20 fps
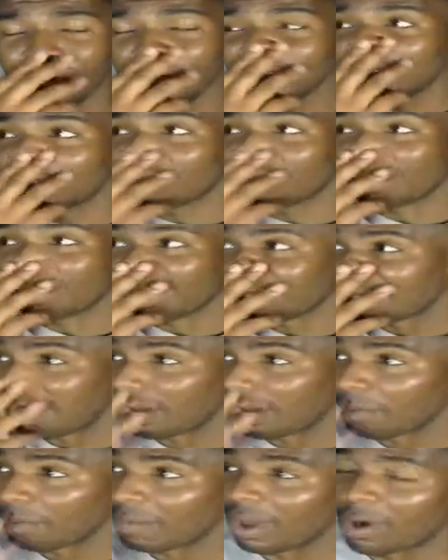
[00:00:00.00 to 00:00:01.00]
So that's what we're going to talk
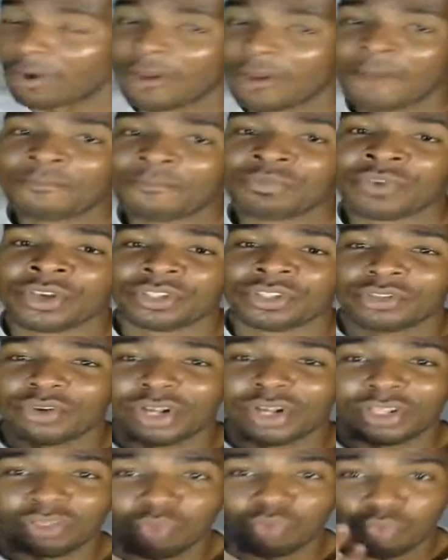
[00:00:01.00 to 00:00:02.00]
about. So in a
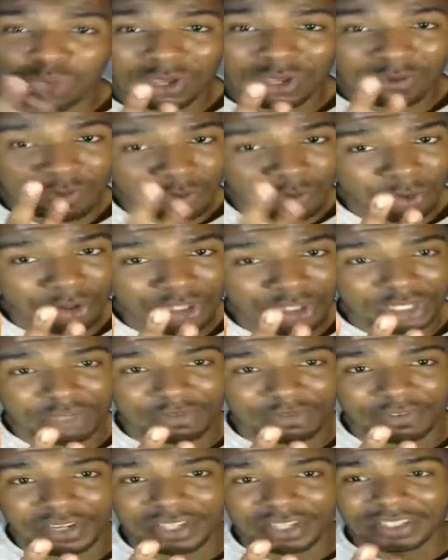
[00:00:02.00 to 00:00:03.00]
3-4
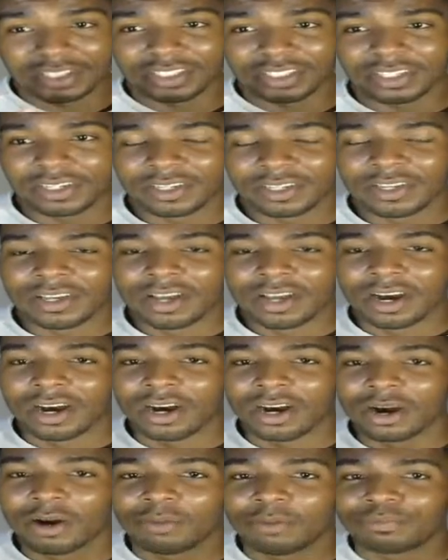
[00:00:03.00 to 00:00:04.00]
defense,
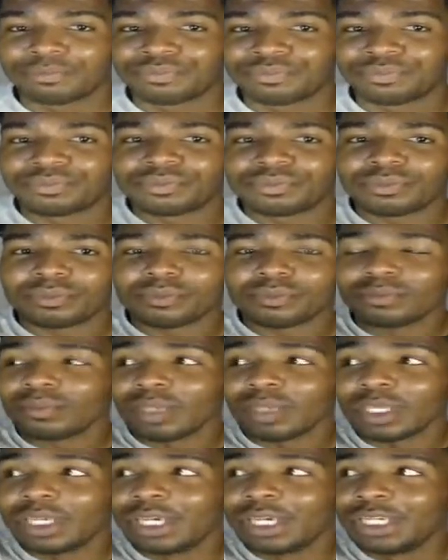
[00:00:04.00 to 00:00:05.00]
um,
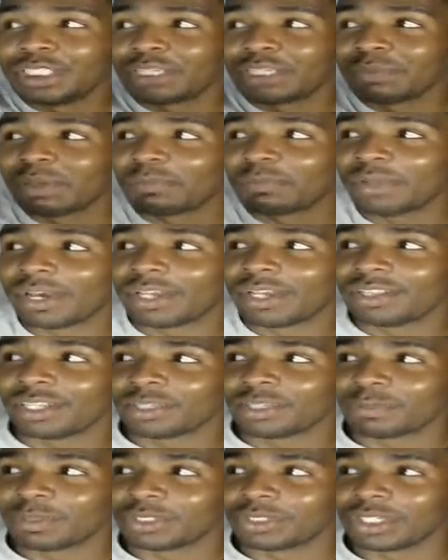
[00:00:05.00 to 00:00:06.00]
he's going to be playing this
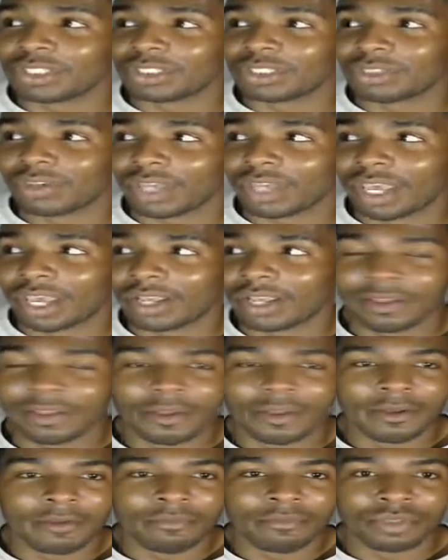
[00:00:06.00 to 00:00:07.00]
position, okay?
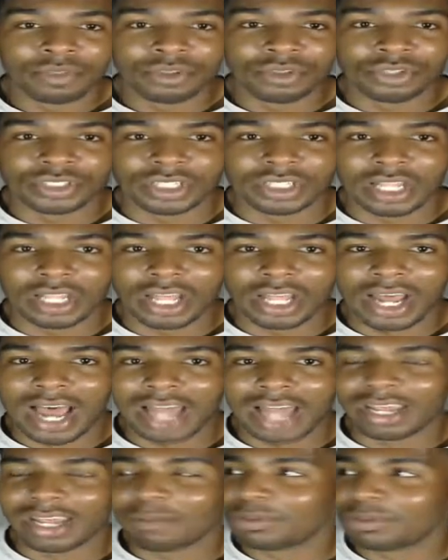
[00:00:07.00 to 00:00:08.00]
You see the
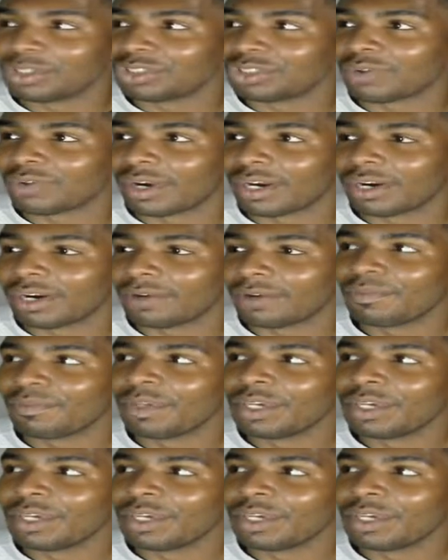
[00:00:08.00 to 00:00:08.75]
highlight position right here?